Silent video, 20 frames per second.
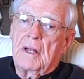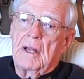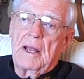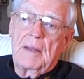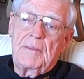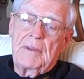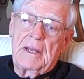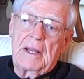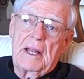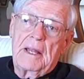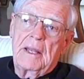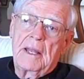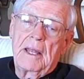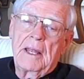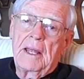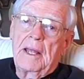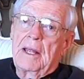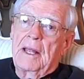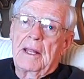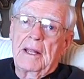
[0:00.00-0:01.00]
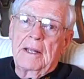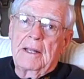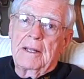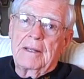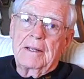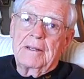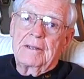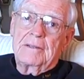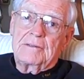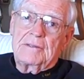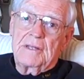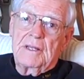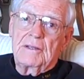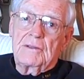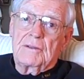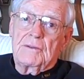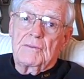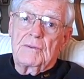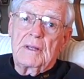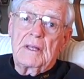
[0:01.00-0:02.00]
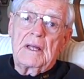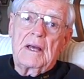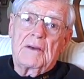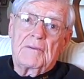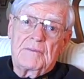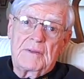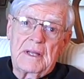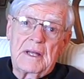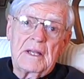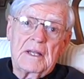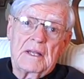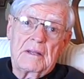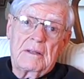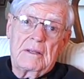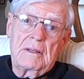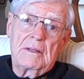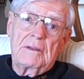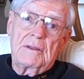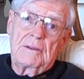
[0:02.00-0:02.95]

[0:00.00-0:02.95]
I mean, I see the way I've done it.